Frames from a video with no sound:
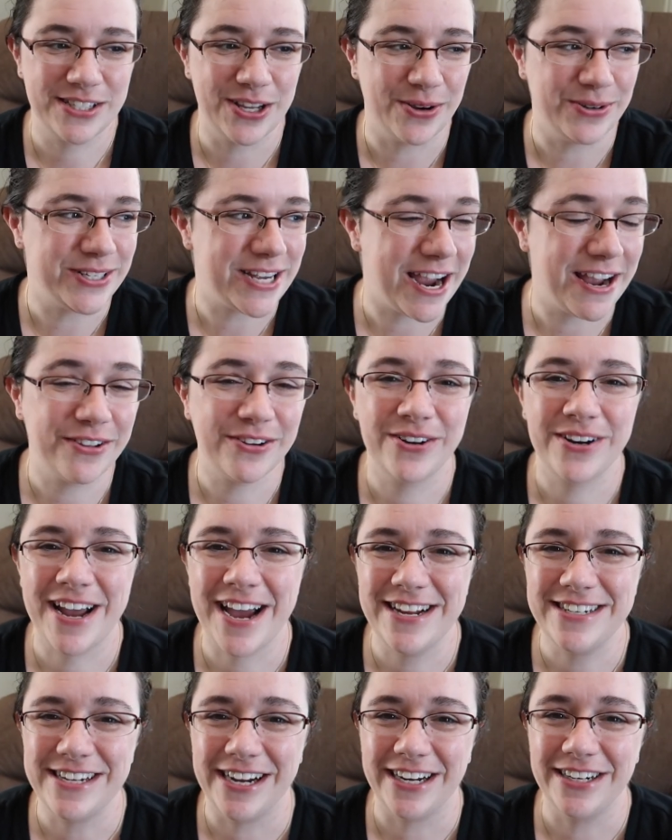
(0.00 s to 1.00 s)
So Tyler and
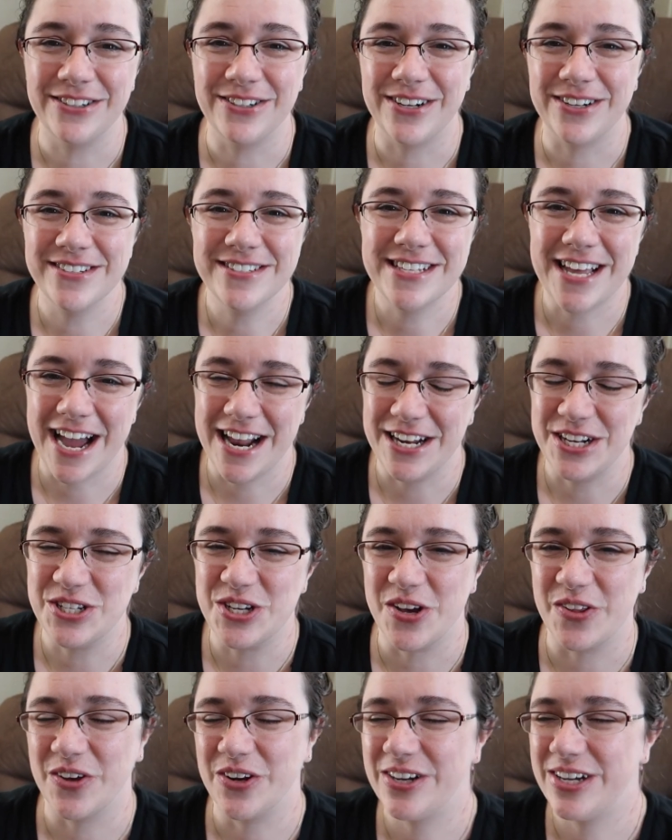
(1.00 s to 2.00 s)
I dyed alongside
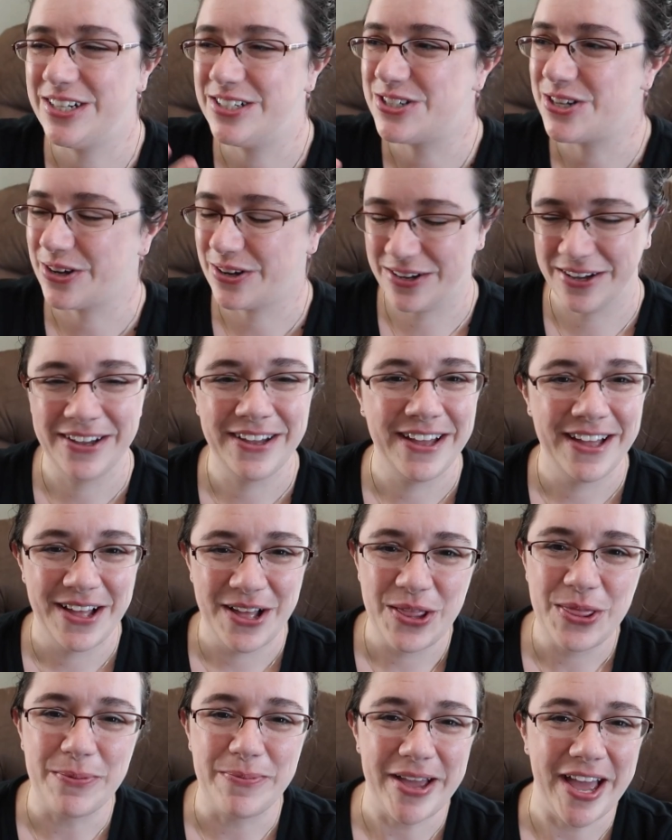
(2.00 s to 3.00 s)
each other. He took
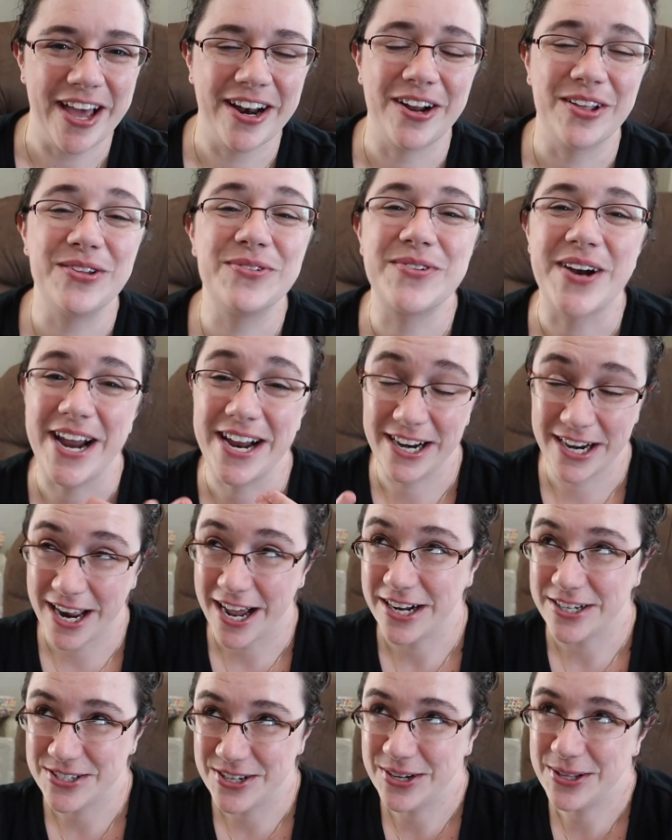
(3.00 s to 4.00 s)
the pan on the right and
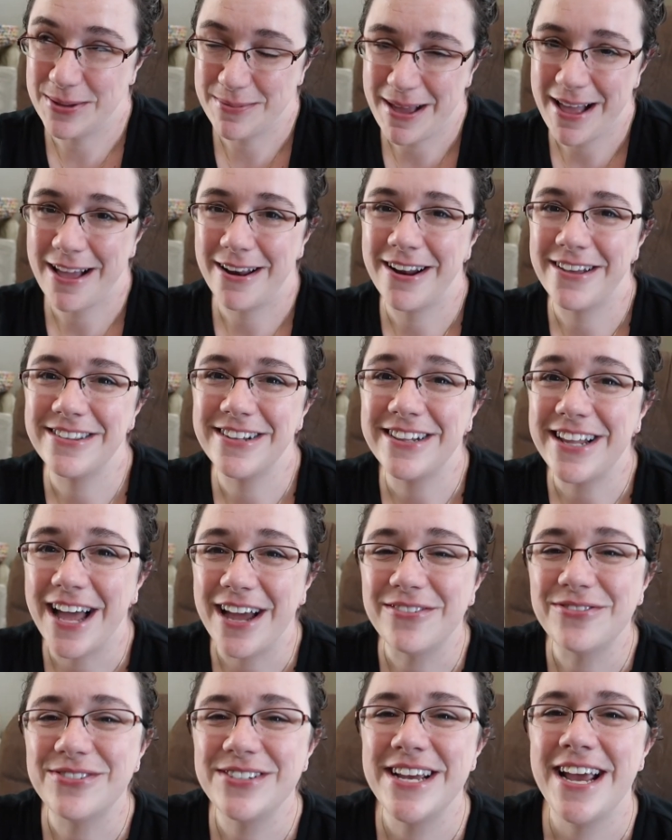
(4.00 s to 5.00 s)
I took the pan on the
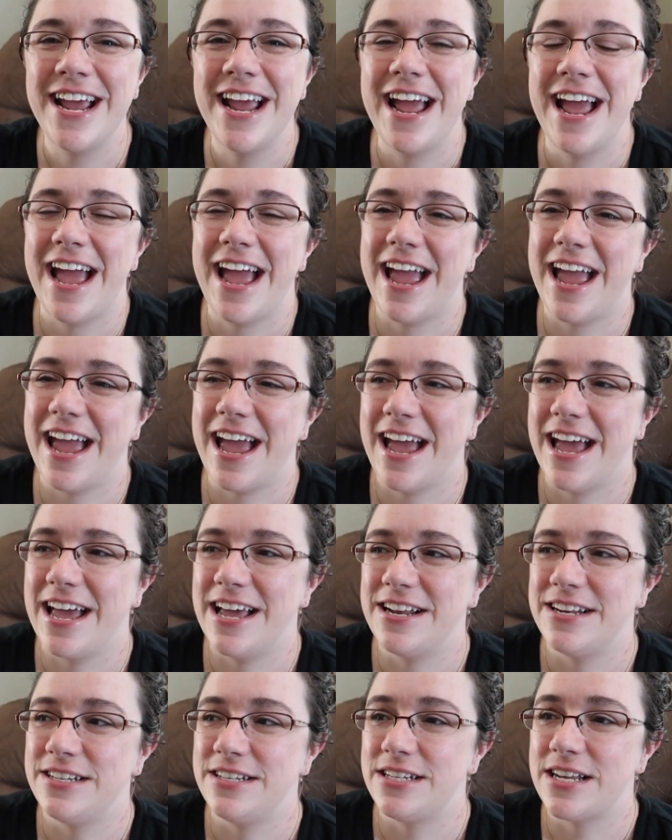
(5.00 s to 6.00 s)
left,
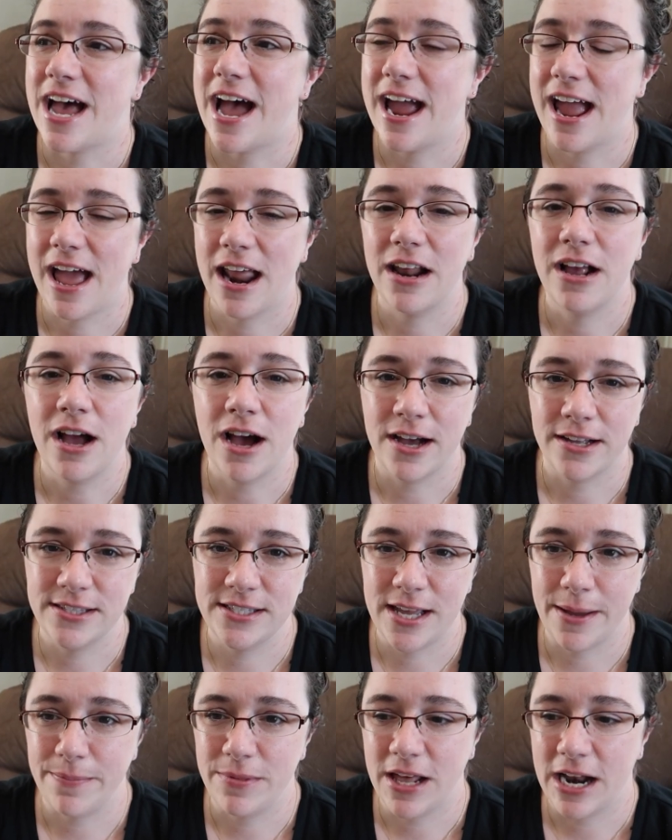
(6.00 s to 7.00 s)
and I had a
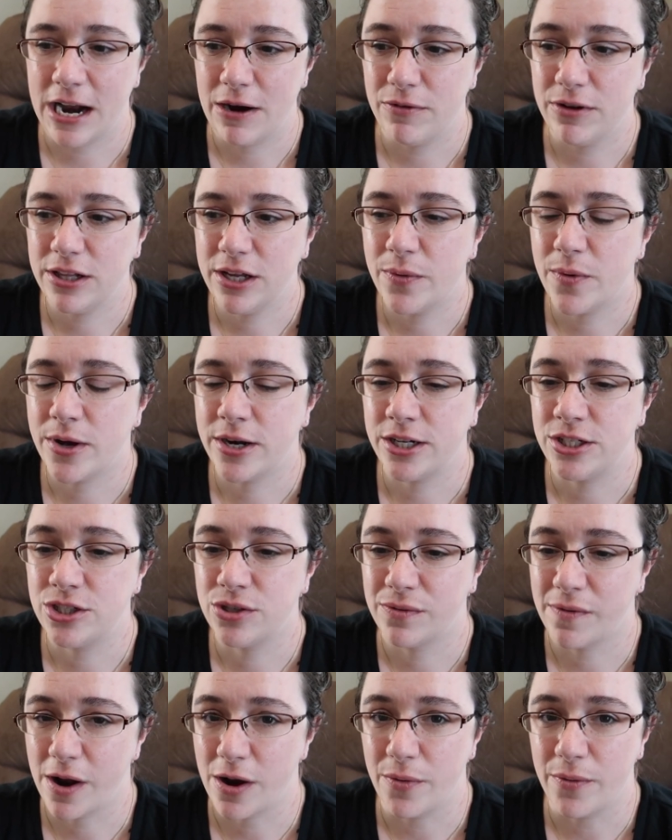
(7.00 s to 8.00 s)
concept that I really wanted
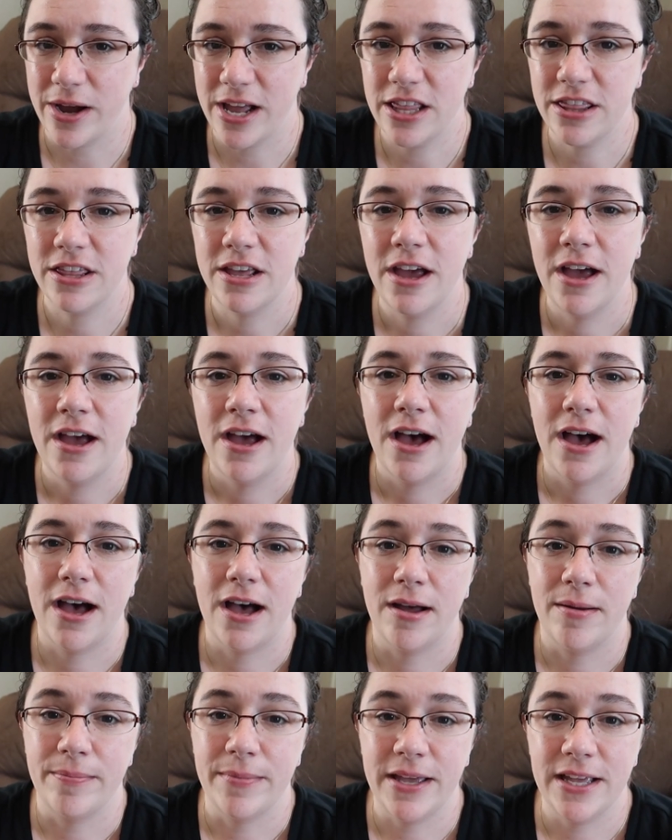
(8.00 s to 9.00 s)
to run with.
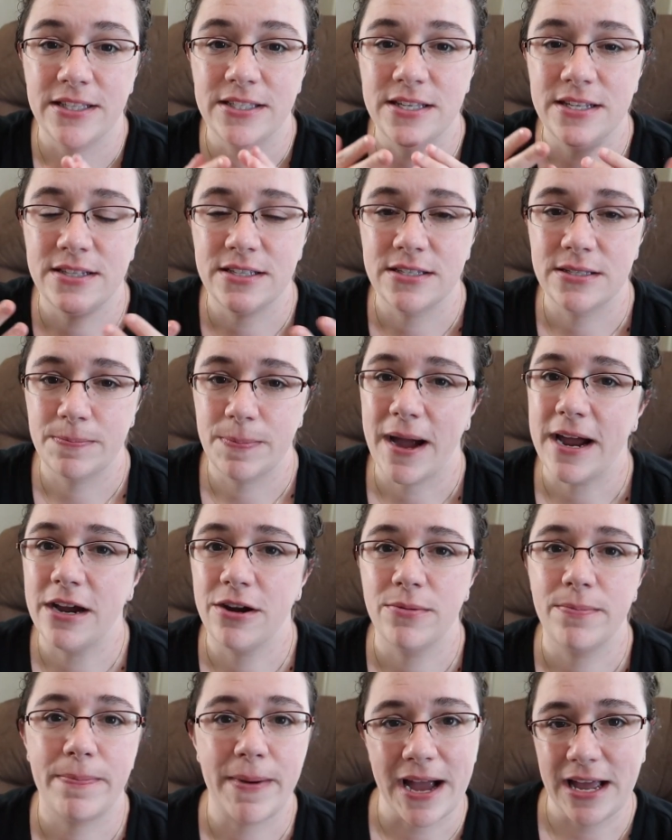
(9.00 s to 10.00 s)
Um, it's
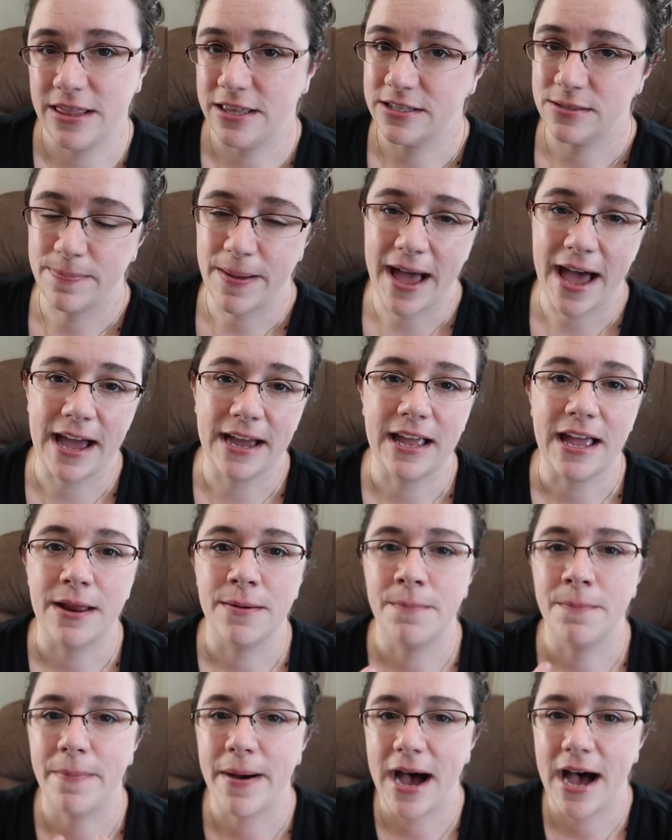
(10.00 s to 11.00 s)
inspired by this bag
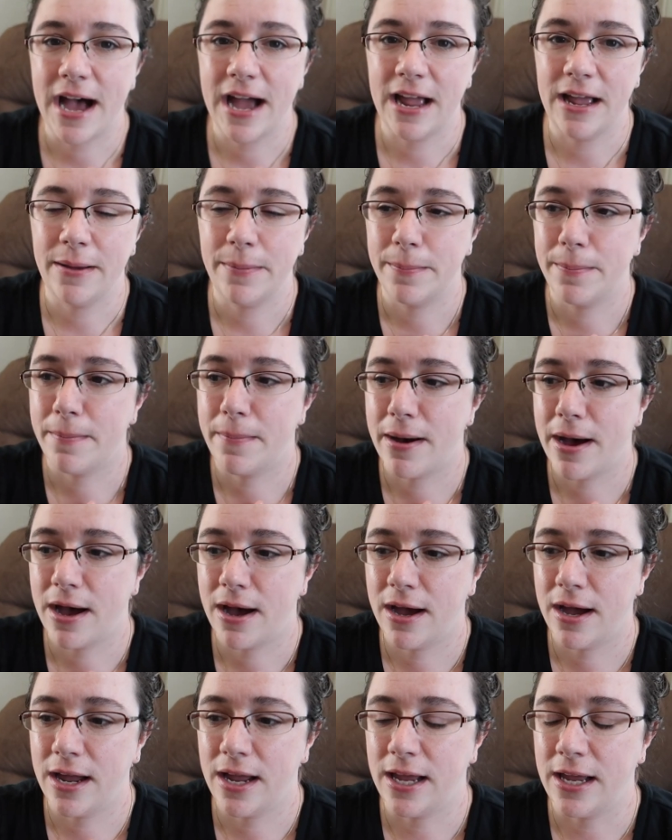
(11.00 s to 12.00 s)
and by
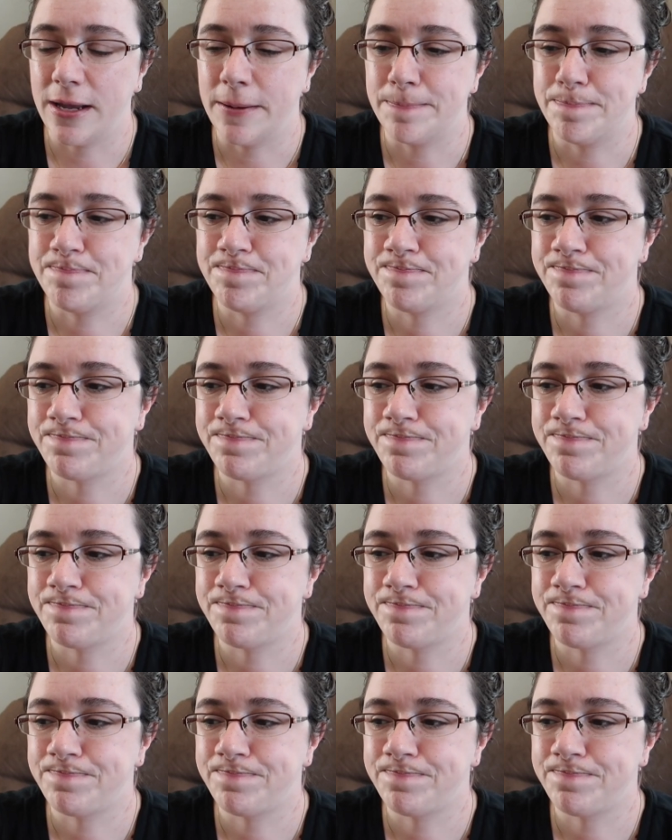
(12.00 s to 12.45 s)
my...